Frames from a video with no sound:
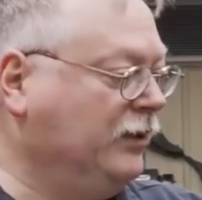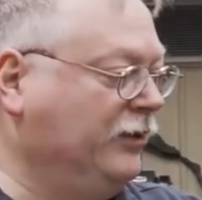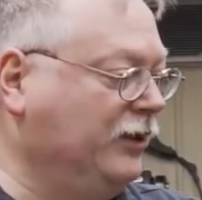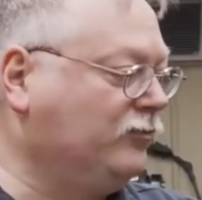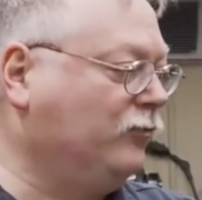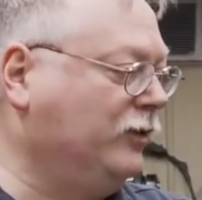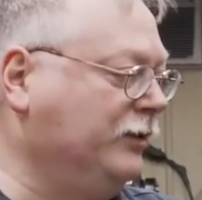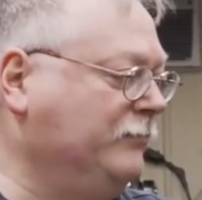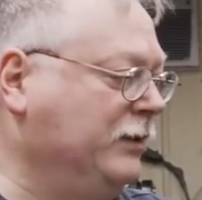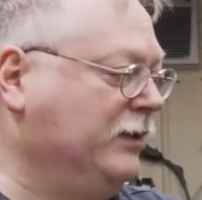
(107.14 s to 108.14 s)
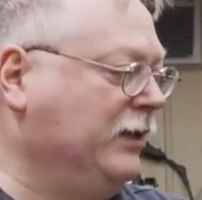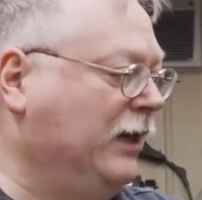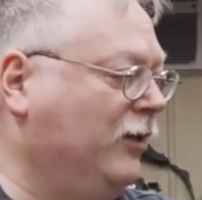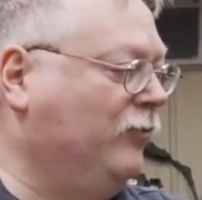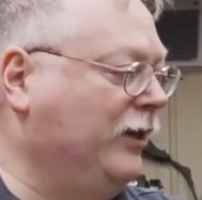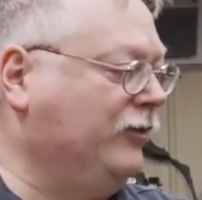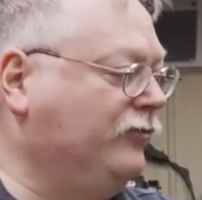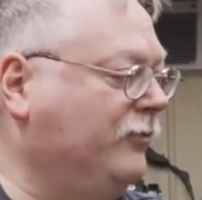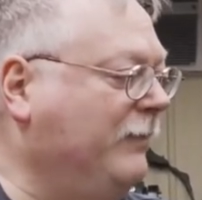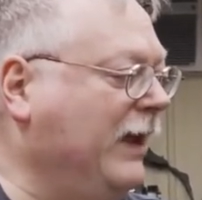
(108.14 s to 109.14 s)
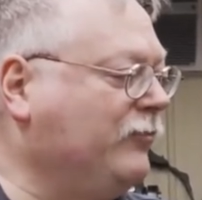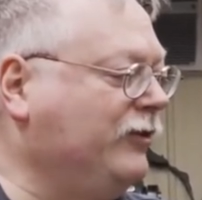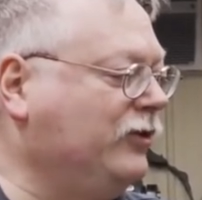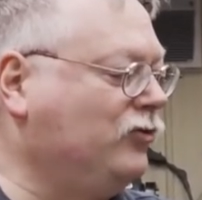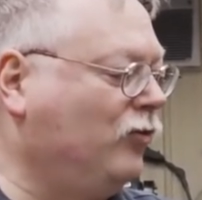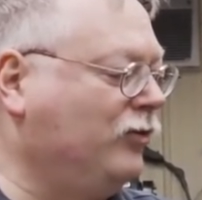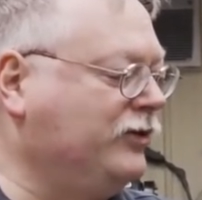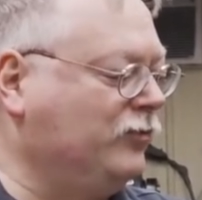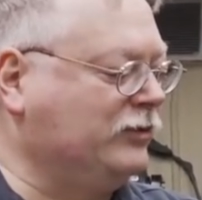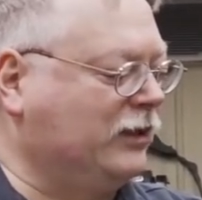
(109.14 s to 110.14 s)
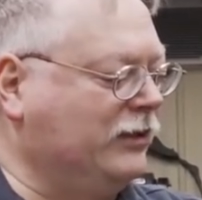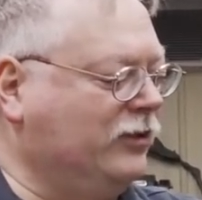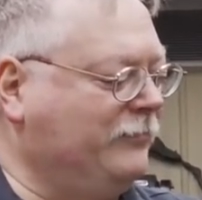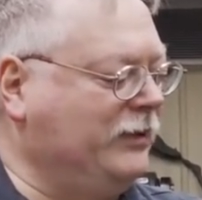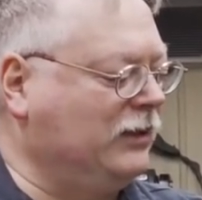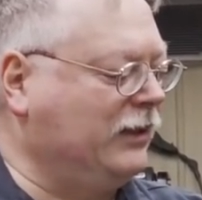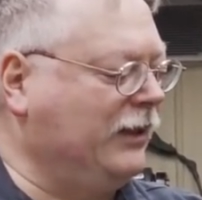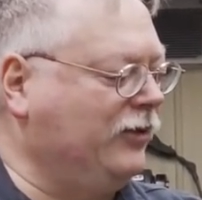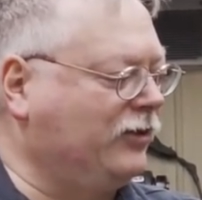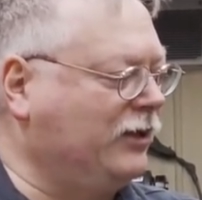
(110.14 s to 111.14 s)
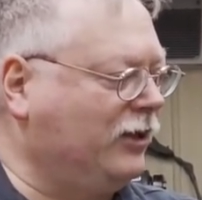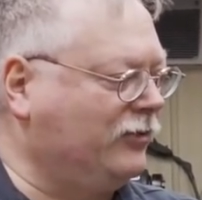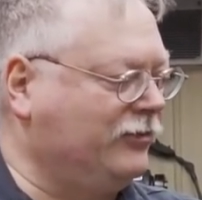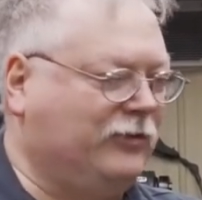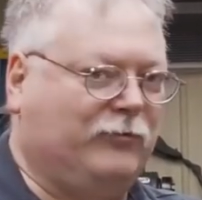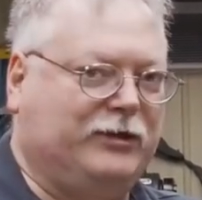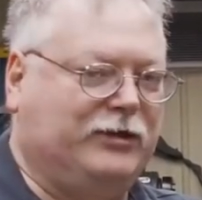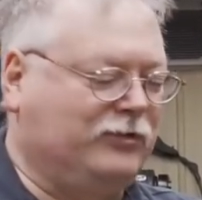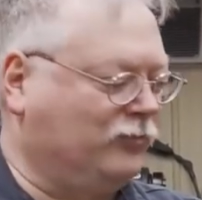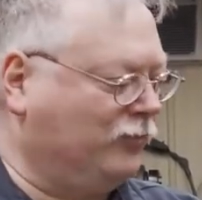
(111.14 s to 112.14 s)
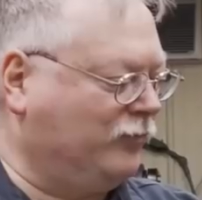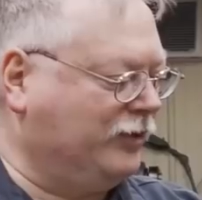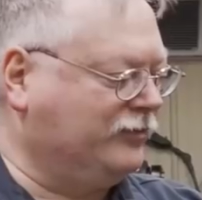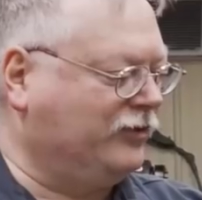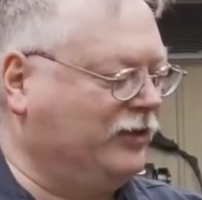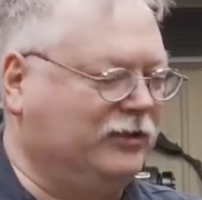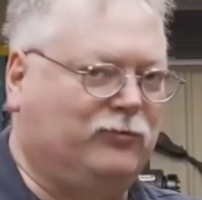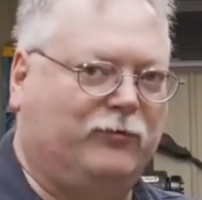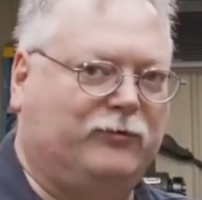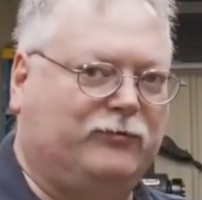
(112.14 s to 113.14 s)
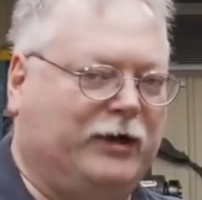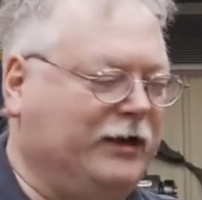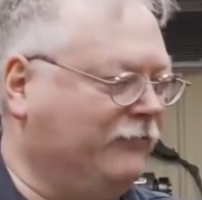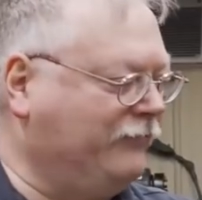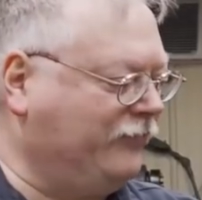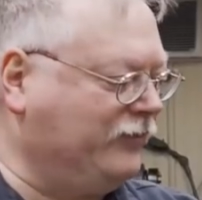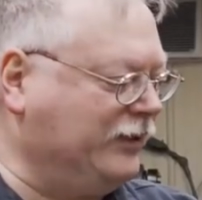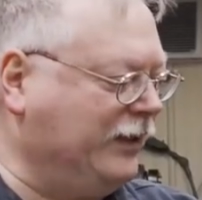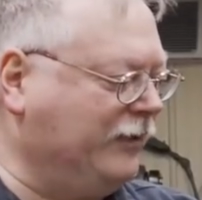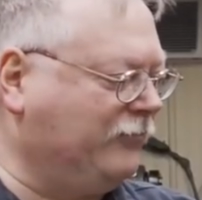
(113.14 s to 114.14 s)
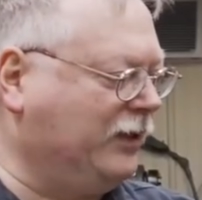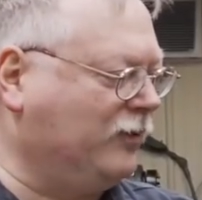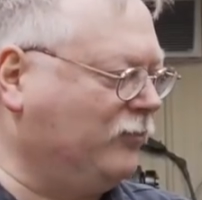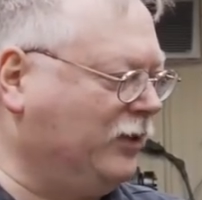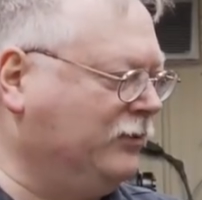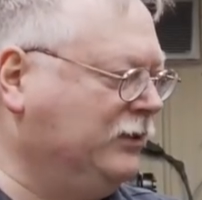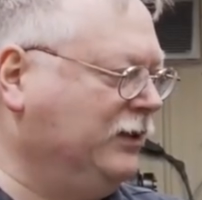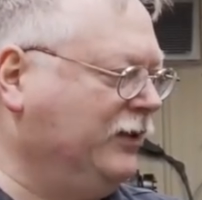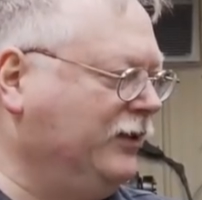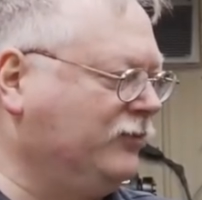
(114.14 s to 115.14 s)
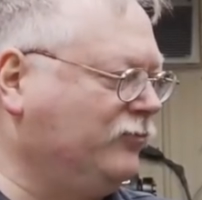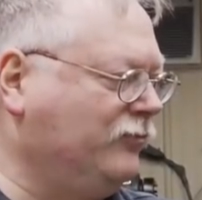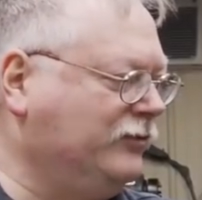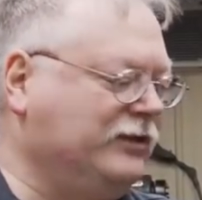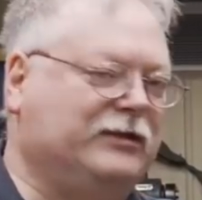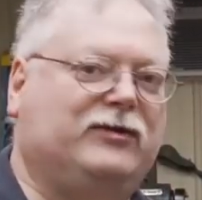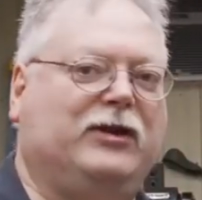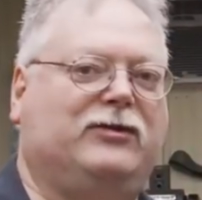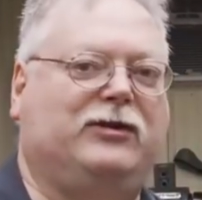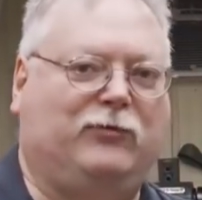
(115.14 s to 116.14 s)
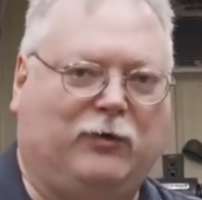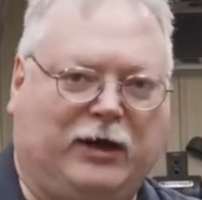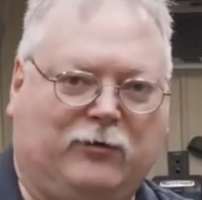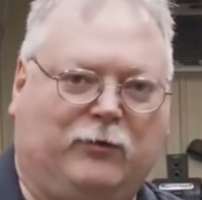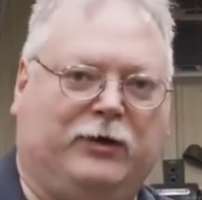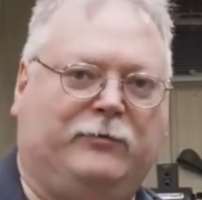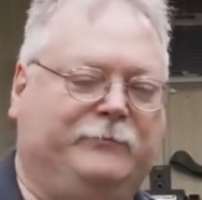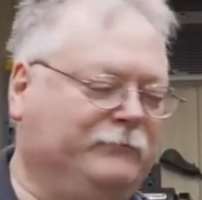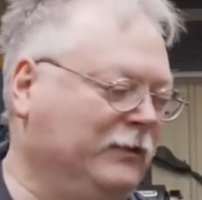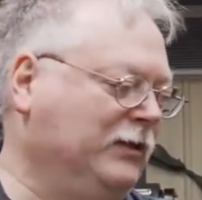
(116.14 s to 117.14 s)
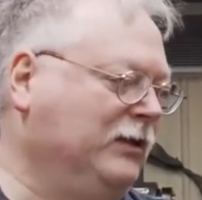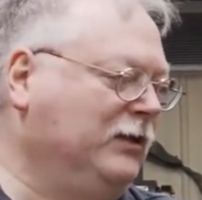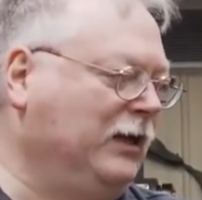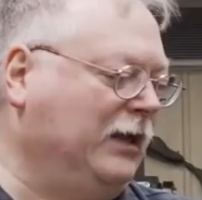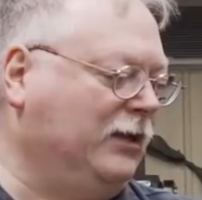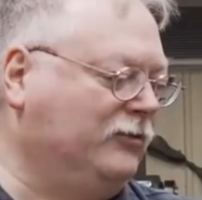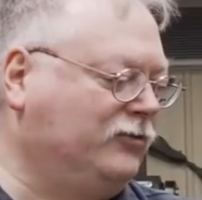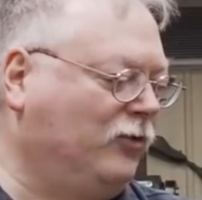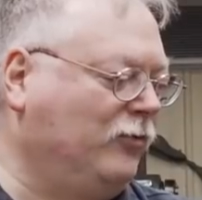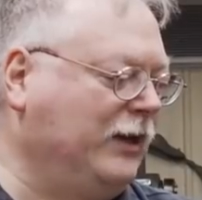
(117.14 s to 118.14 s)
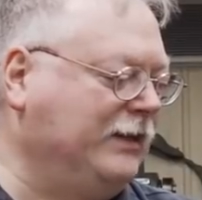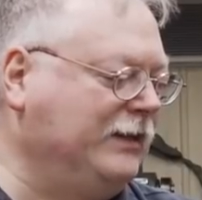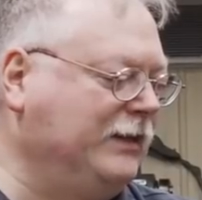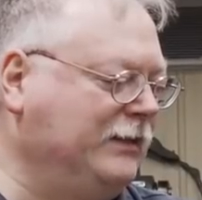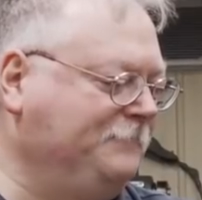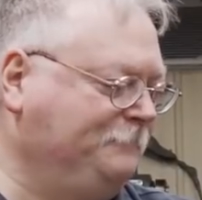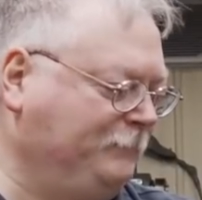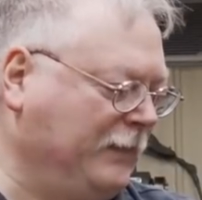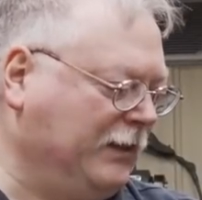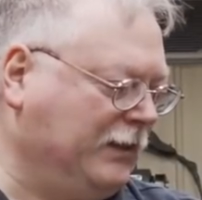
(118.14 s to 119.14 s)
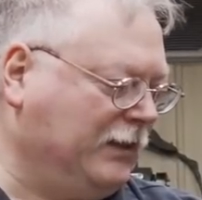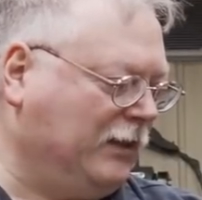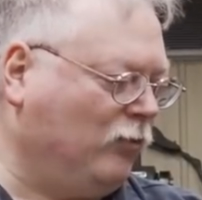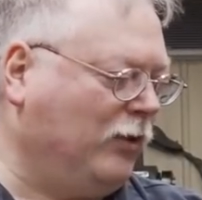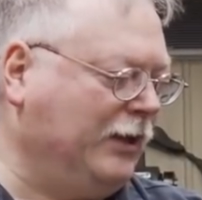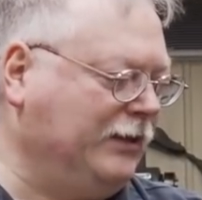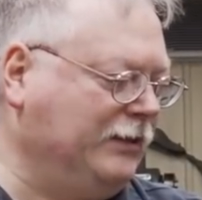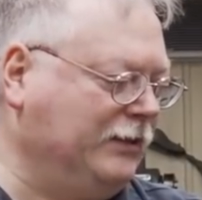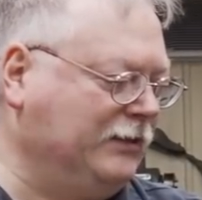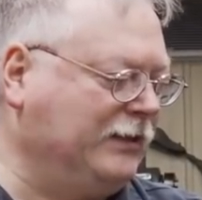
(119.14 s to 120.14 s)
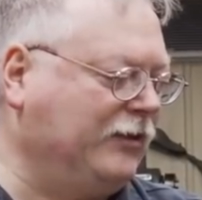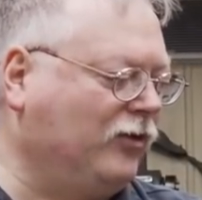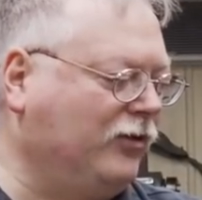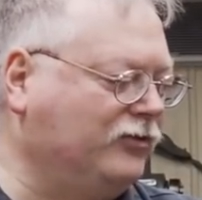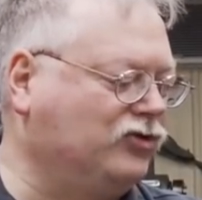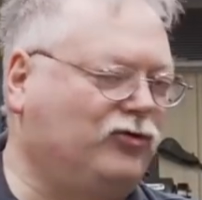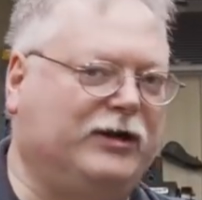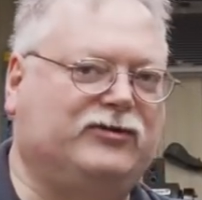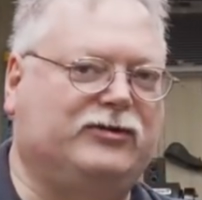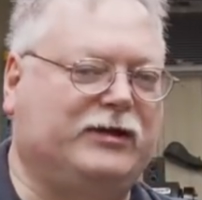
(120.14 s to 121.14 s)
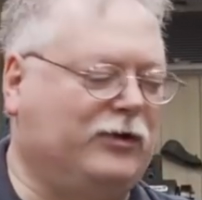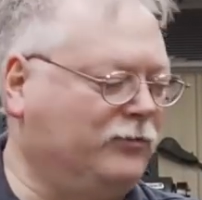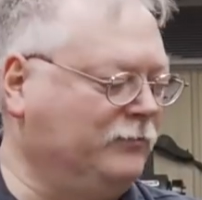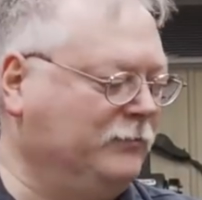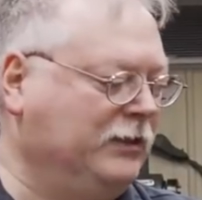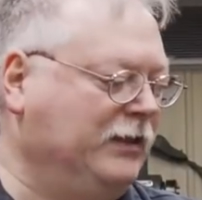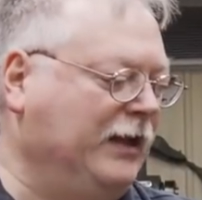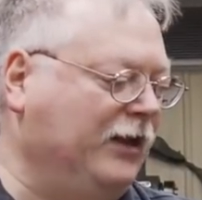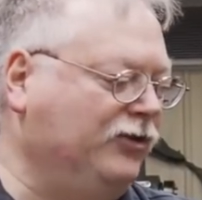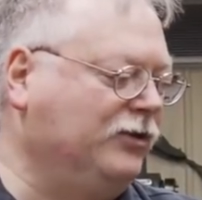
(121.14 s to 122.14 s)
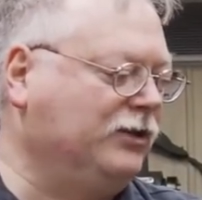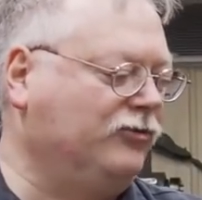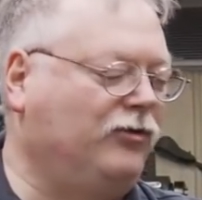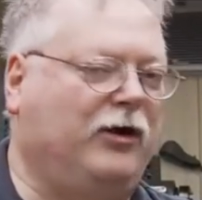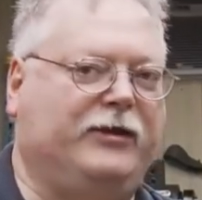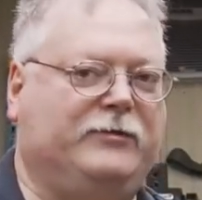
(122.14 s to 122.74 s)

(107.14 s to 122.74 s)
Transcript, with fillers: this one, when I drew it back with a torch, it was a little bit lighter color than what this one was. This one was right at 58 Rockwell. This one was at 60 Rockwell. So what I did, I wanted to take all the stresses out. And you can draw